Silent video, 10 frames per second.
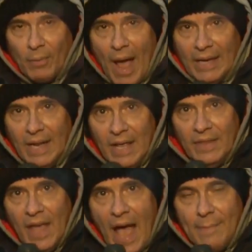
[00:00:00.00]
right,
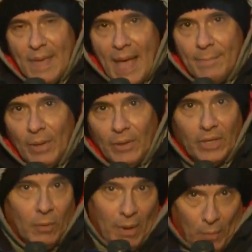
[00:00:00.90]
the IBM building
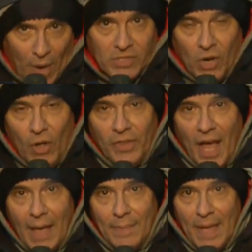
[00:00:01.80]
or what was called the
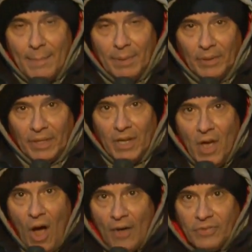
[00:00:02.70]
IBM building
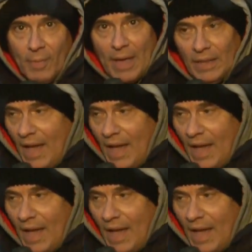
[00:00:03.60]
off to my